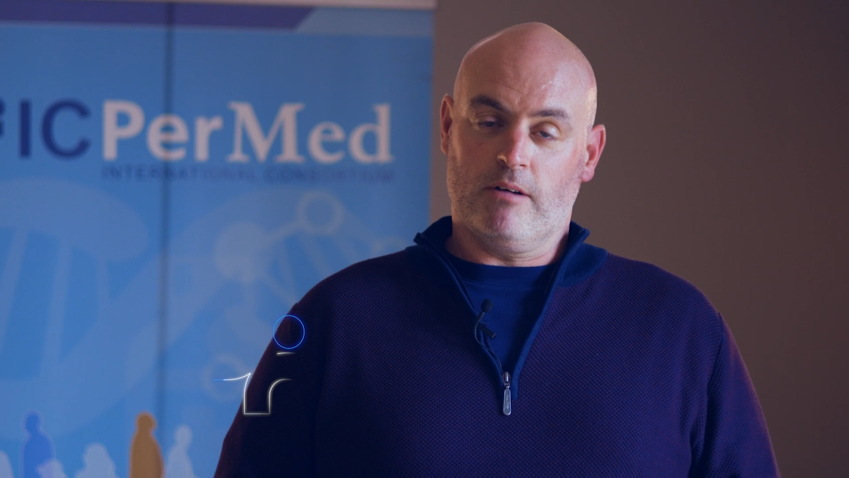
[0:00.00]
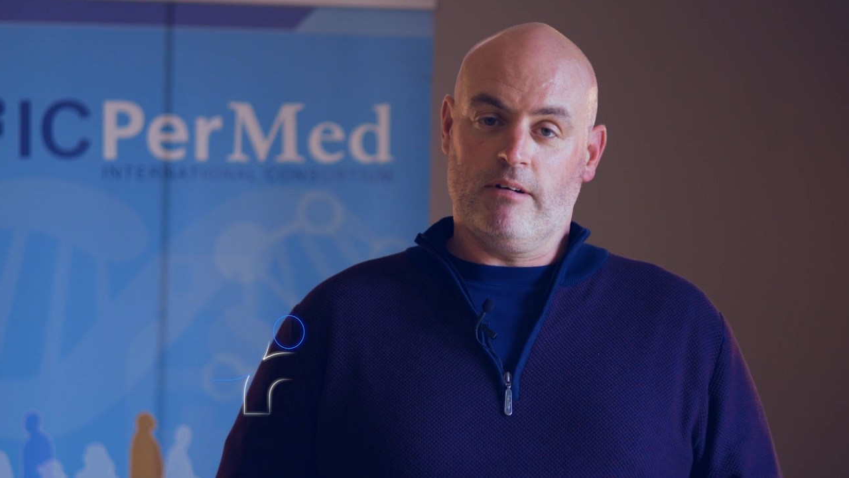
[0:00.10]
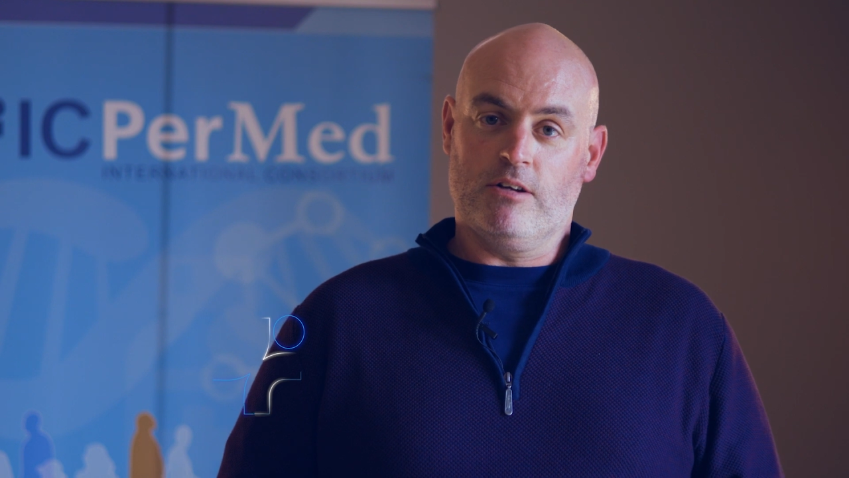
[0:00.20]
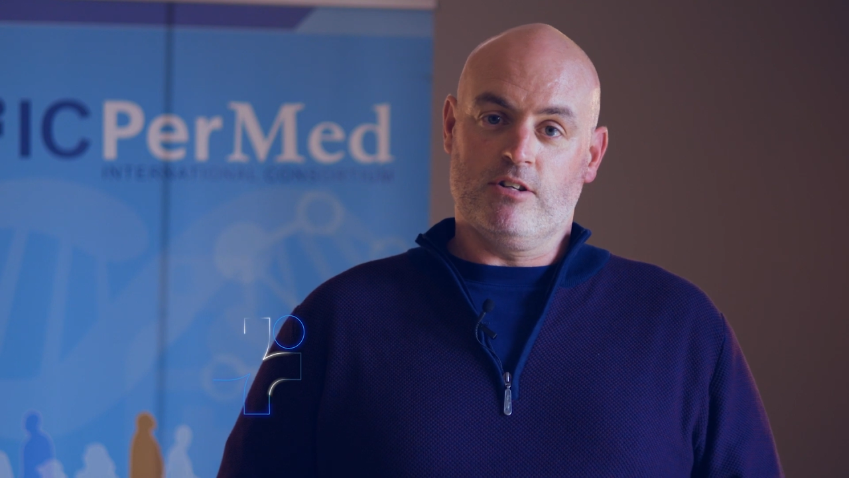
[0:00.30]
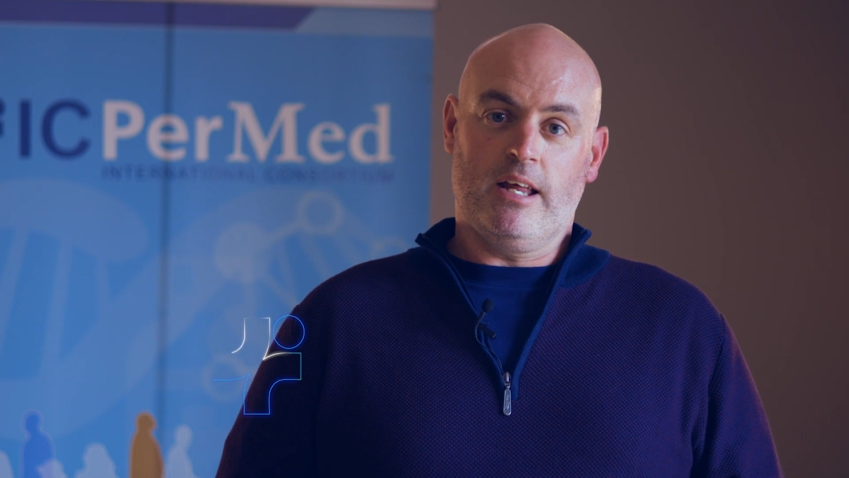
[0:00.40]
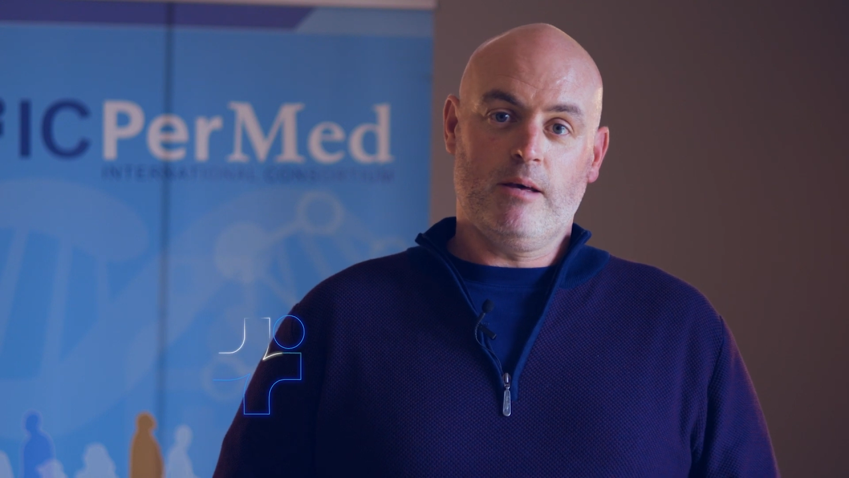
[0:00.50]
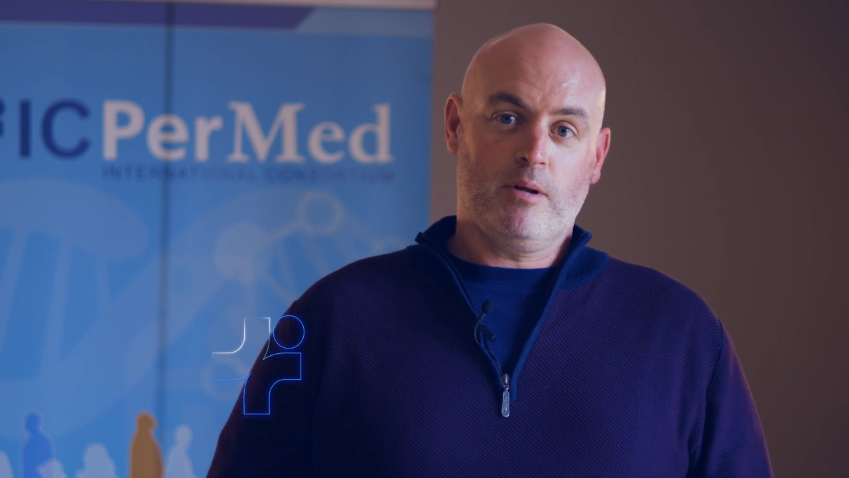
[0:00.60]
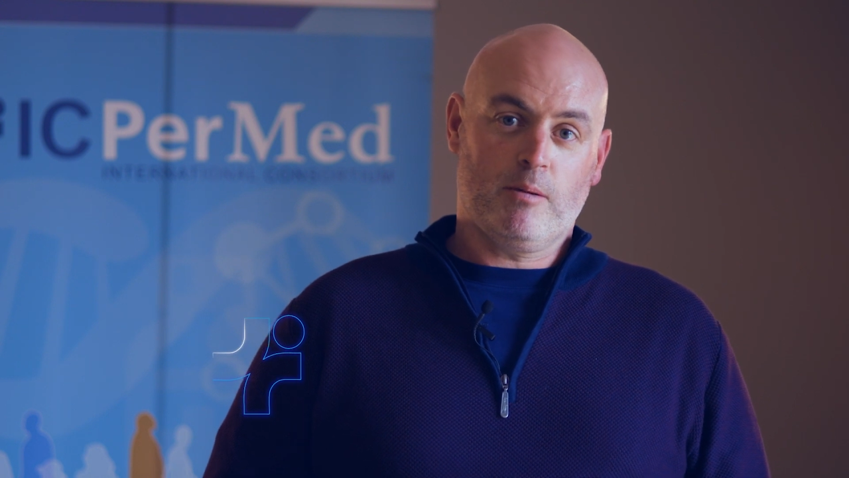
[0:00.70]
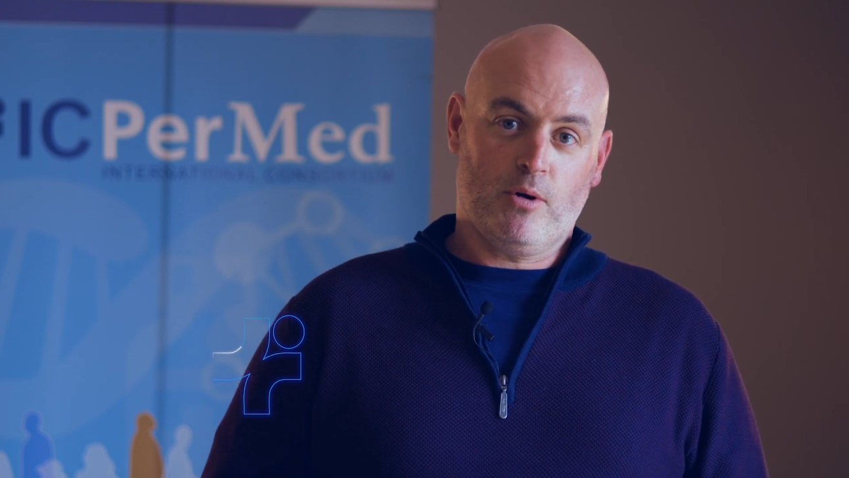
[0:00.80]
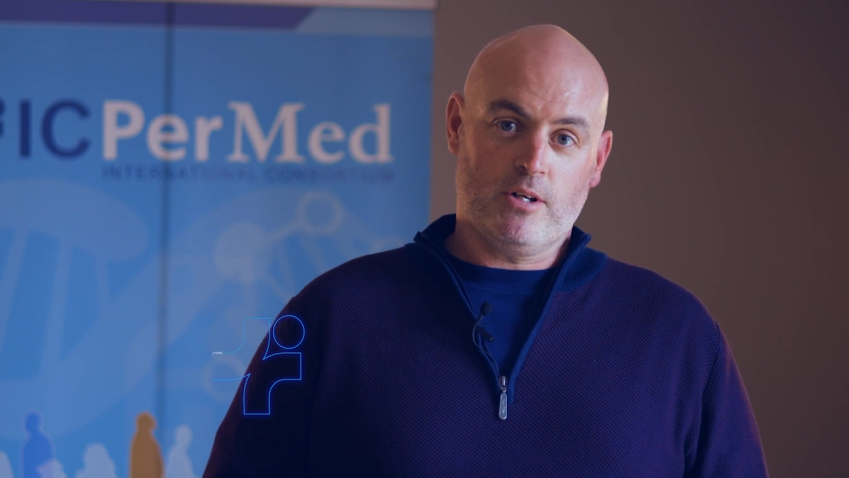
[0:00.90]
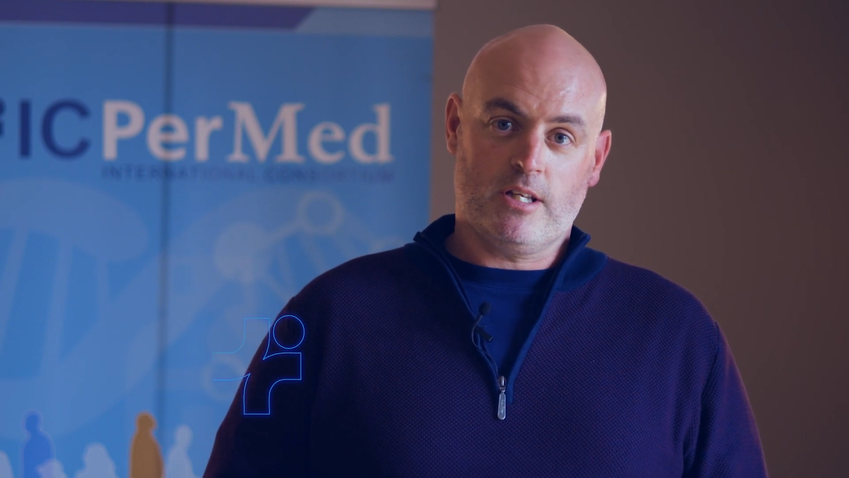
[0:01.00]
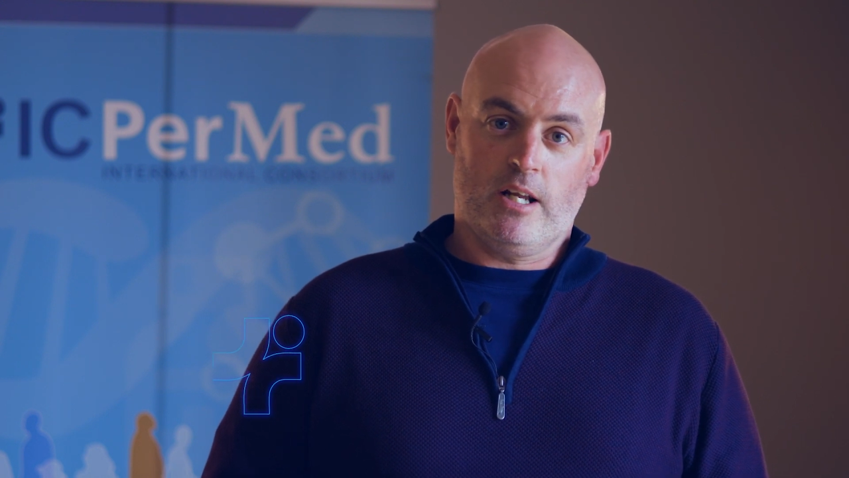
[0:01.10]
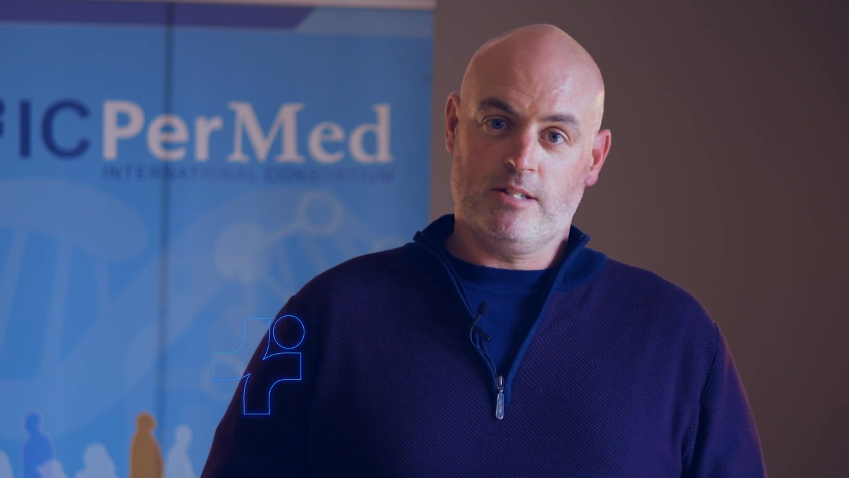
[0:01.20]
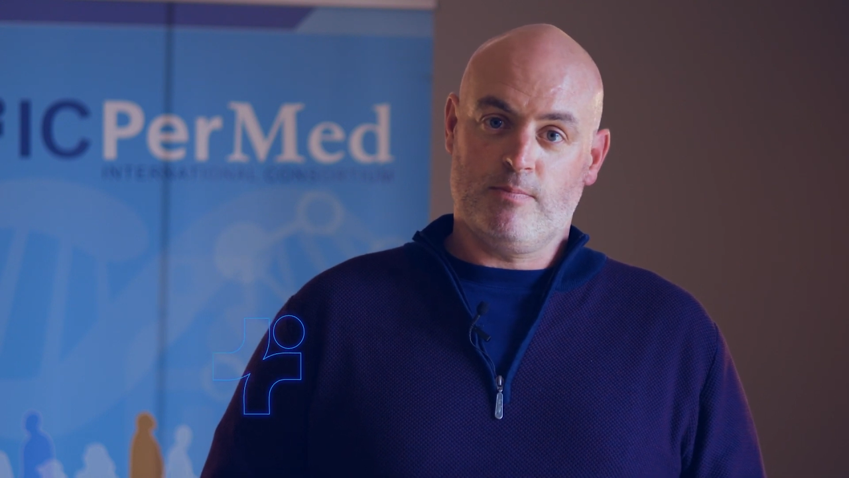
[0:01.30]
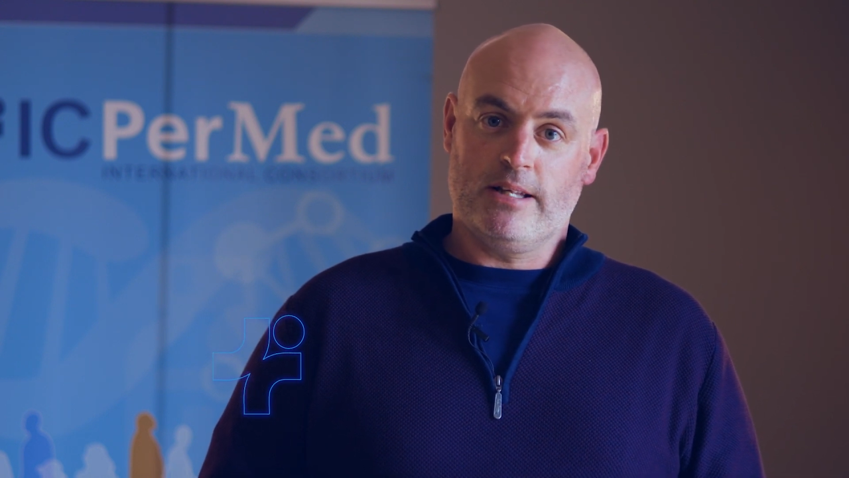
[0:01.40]
around enabling
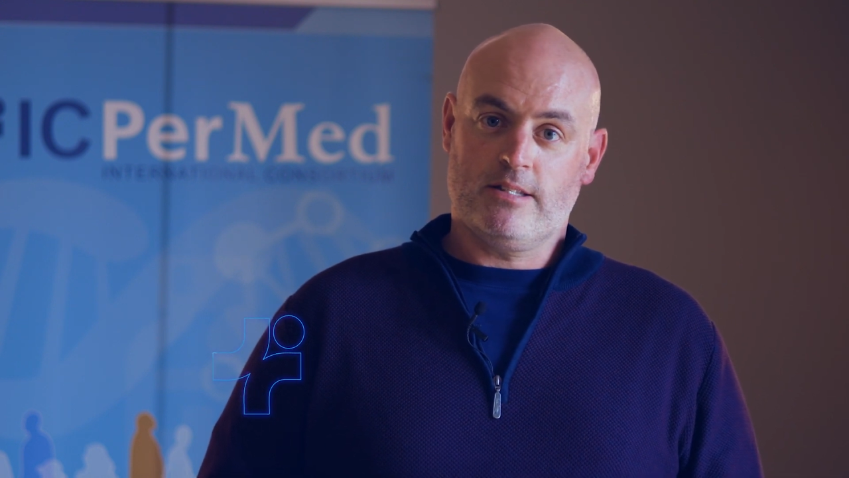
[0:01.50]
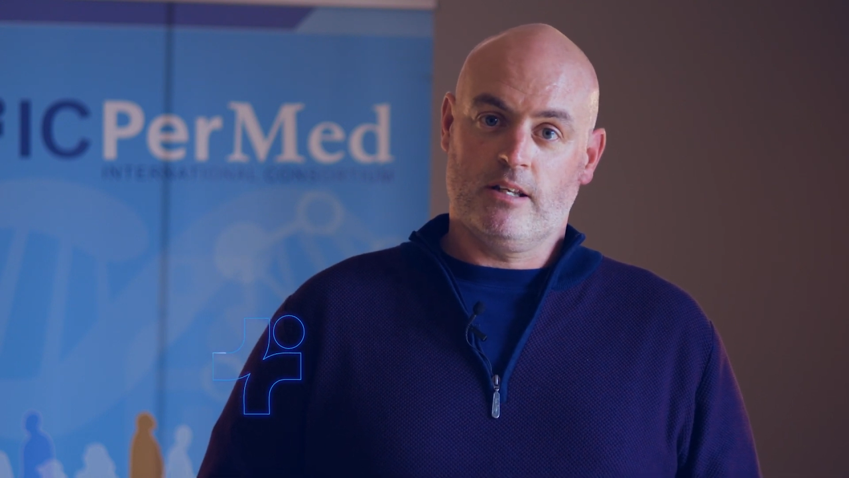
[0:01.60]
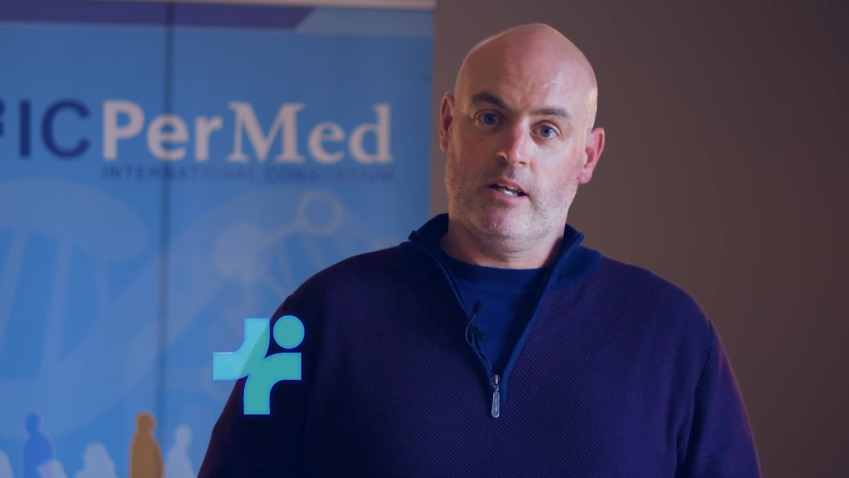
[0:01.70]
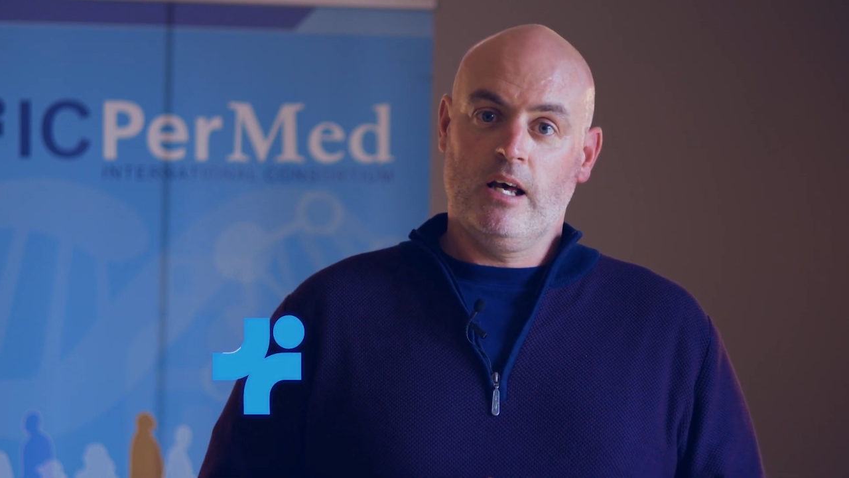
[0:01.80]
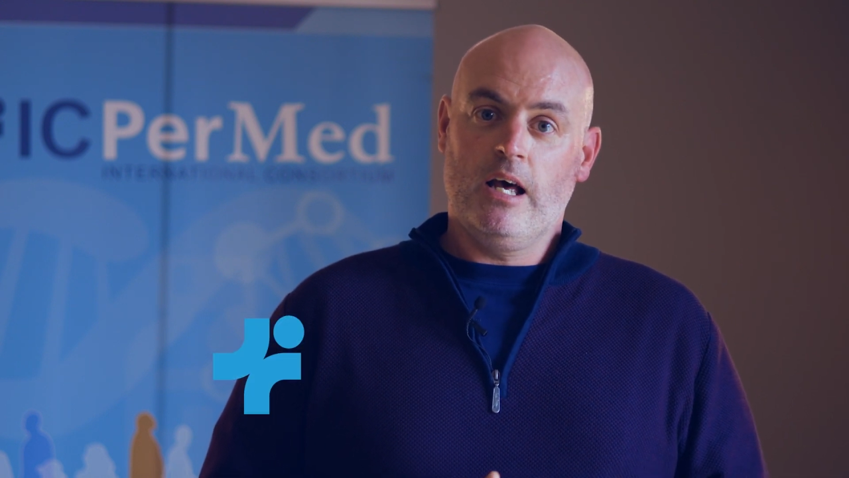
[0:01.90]
personalised medicine,